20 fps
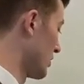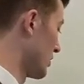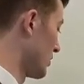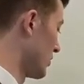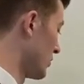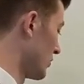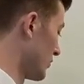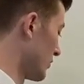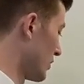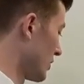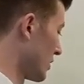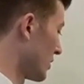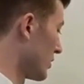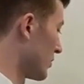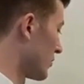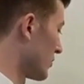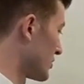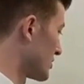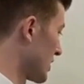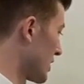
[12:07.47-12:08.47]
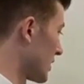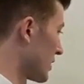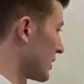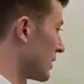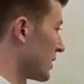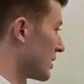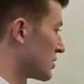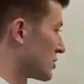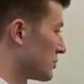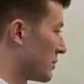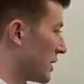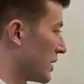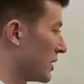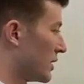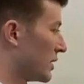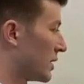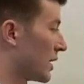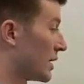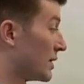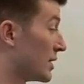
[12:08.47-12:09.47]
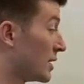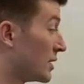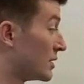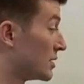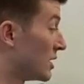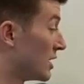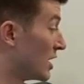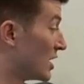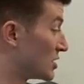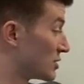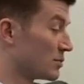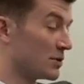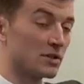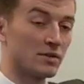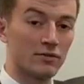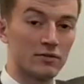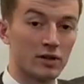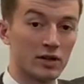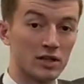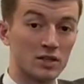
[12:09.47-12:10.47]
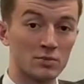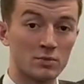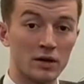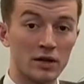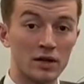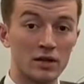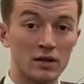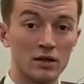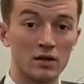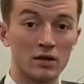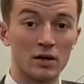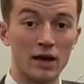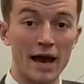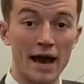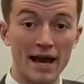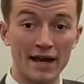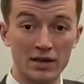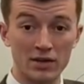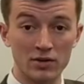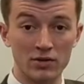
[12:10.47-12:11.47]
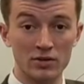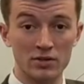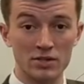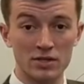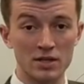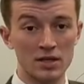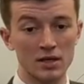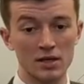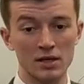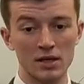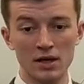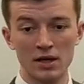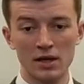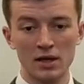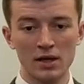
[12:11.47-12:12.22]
recycling, expanding, and then specifically expanding the accuracy,